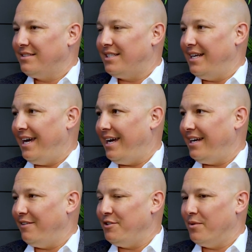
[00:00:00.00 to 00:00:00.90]

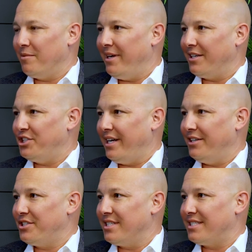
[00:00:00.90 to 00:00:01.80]
Today, if you want to make a
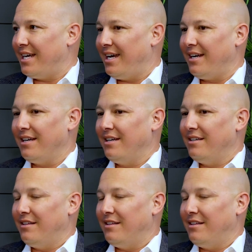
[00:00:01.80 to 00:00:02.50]
change to say